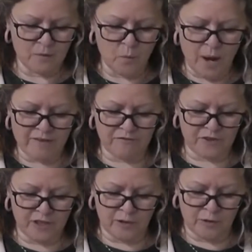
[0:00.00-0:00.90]
Wait for
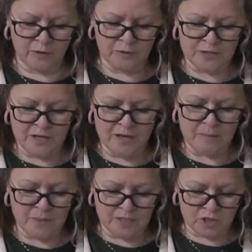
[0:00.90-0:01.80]
the Lord.
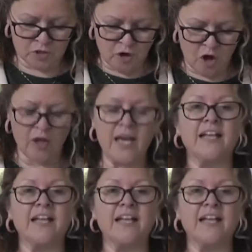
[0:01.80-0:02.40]
Be strong